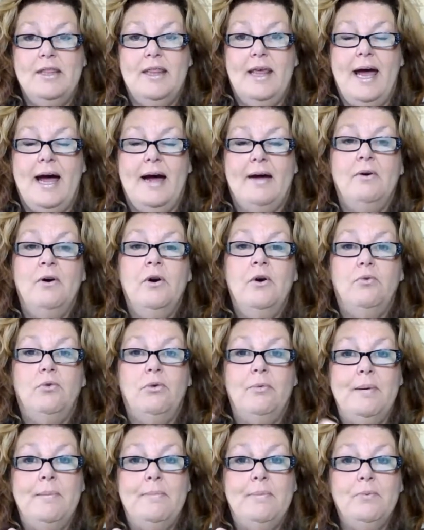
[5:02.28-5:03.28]
that.
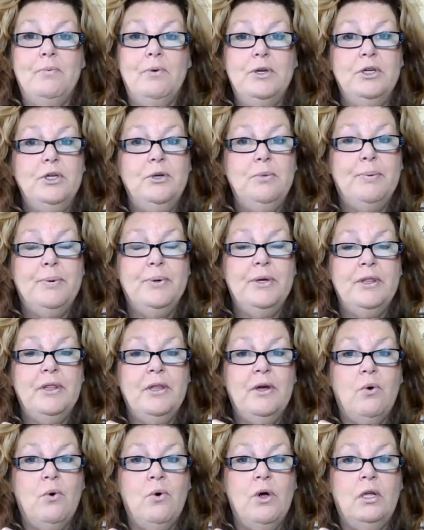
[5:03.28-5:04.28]
Remember, when you put
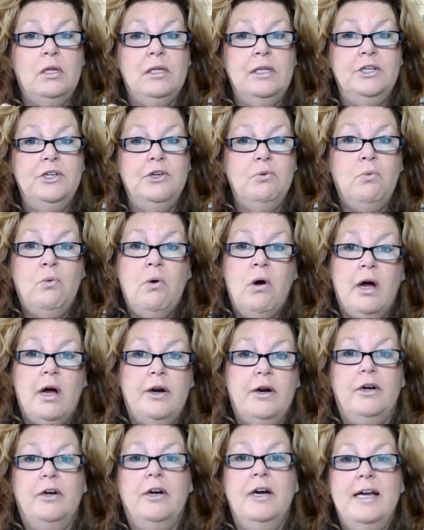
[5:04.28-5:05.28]
the oil in your
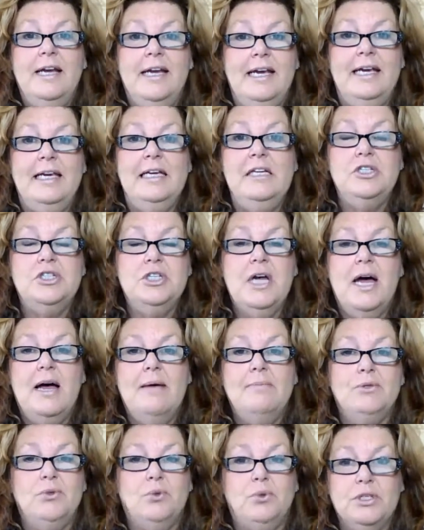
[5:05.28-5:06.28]
water, each
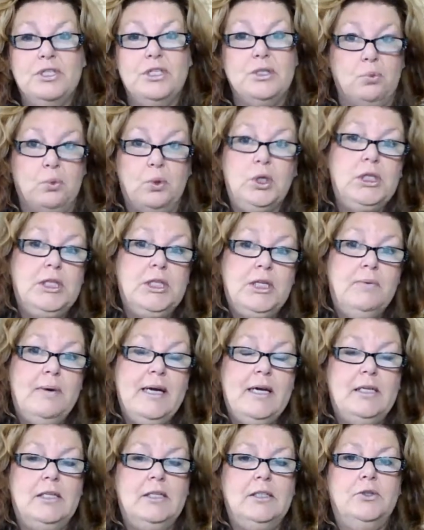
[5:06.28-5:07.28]
time sort of swirl it
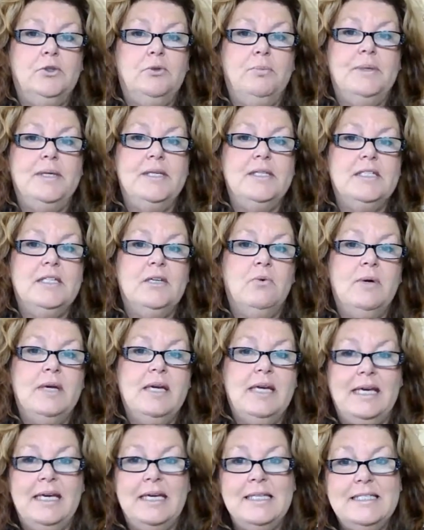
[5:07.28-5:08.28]
around a little bit so
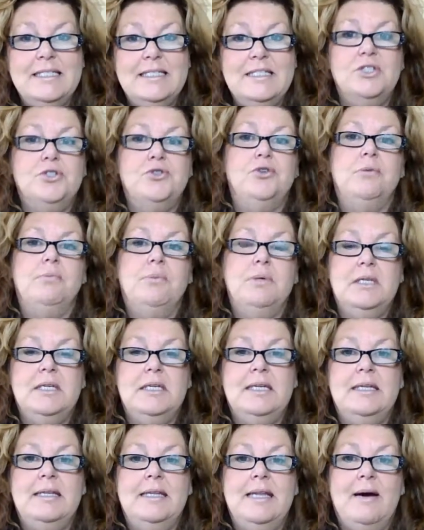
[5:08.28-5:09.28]
it gets
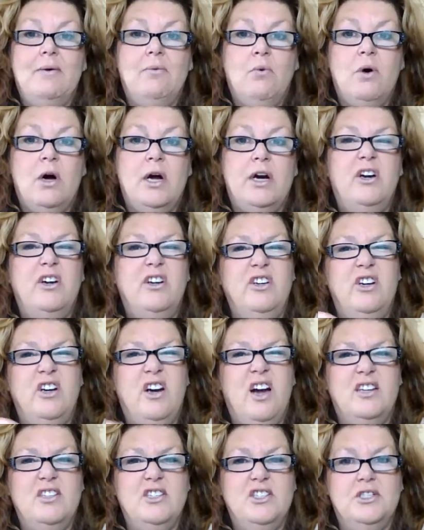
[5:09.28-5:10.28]
distributed in that water and you're
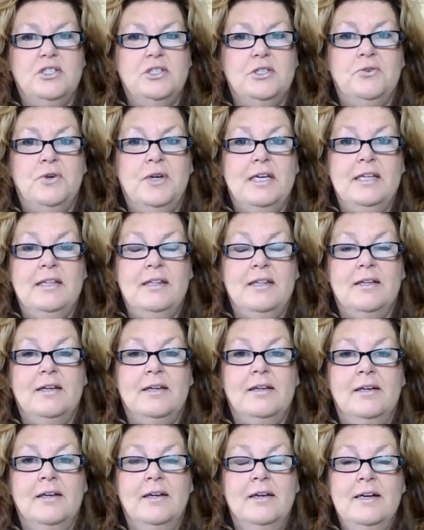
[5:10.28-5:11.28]
not just drinking
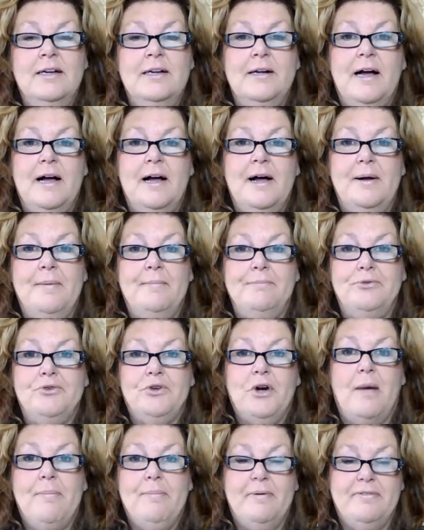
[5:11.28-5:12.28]
the
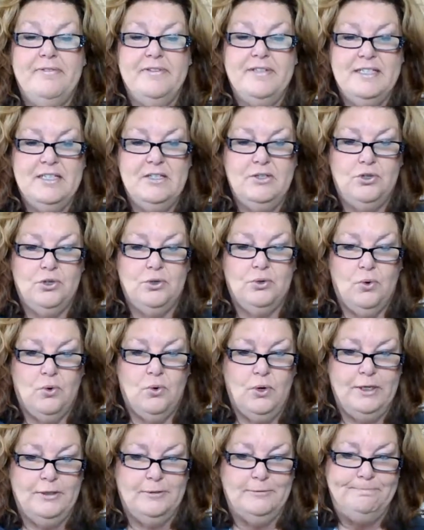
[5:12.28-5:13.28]
drop of essential
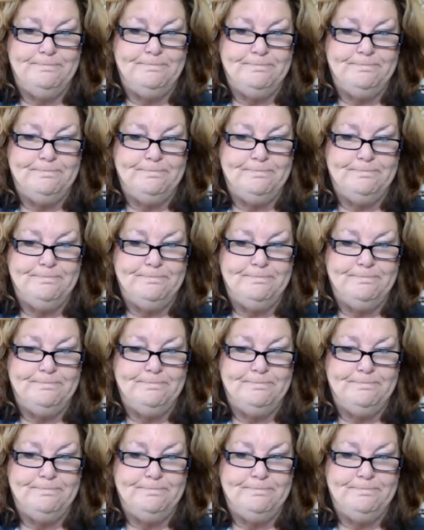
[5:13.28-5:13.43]
oil.